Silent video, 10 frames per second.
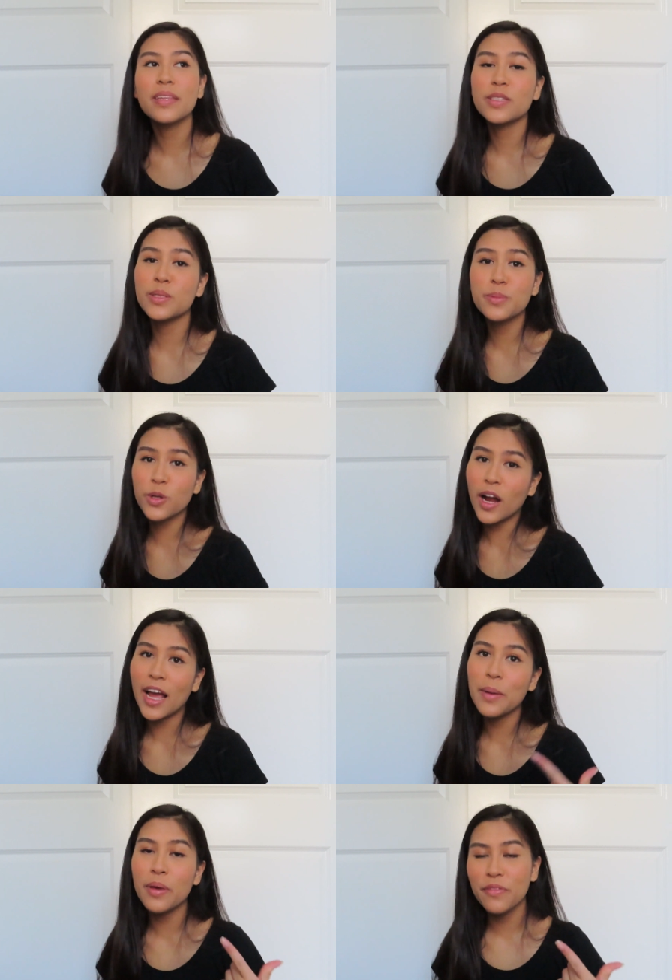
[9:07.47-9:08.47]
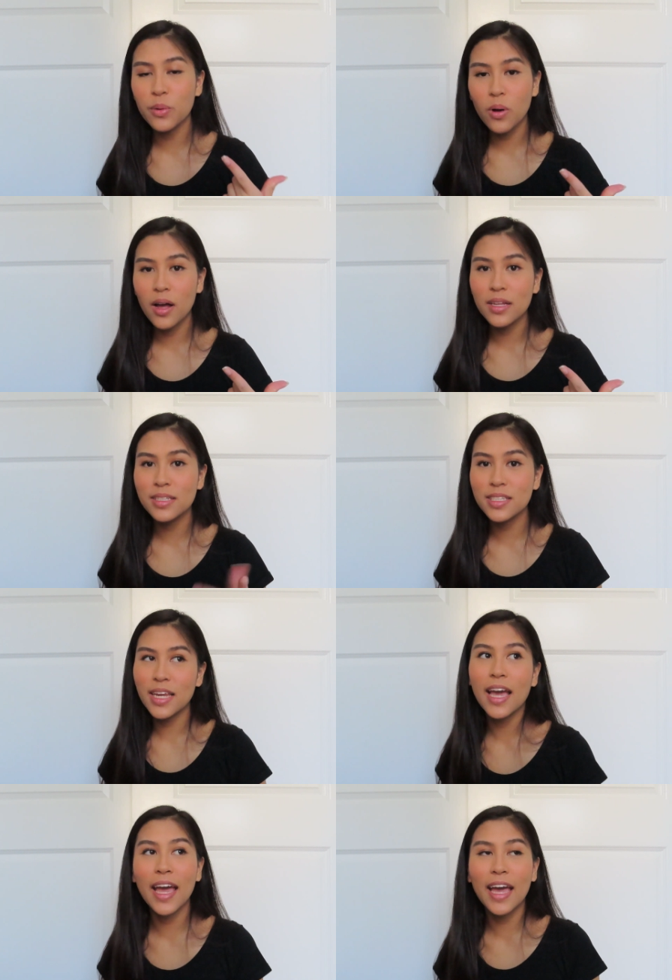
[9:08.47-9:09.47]
subscribe if you want,
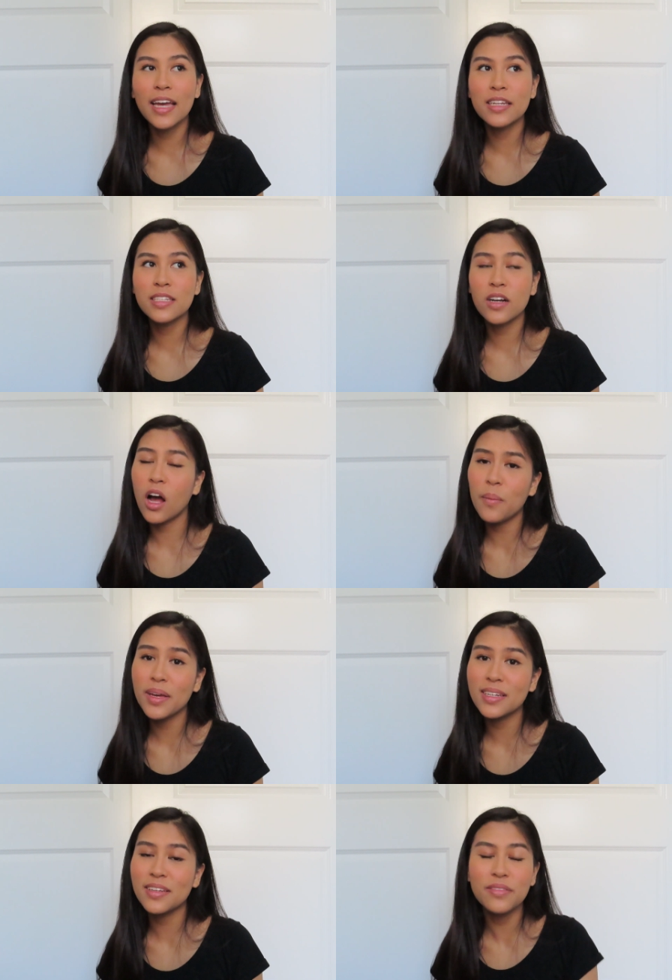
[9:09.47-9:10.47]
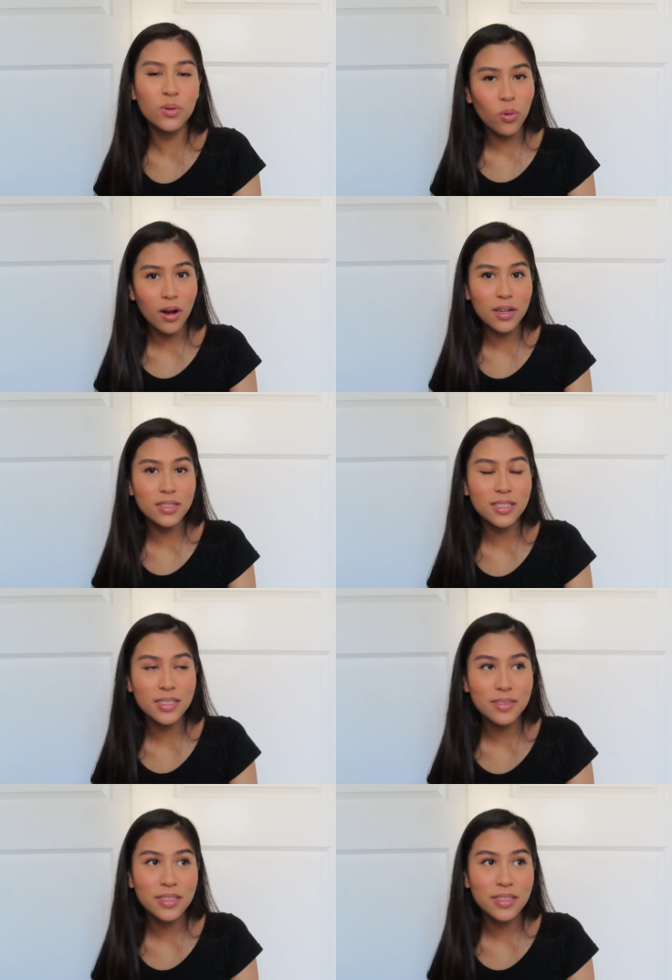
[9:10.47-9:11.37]
and comment if you want.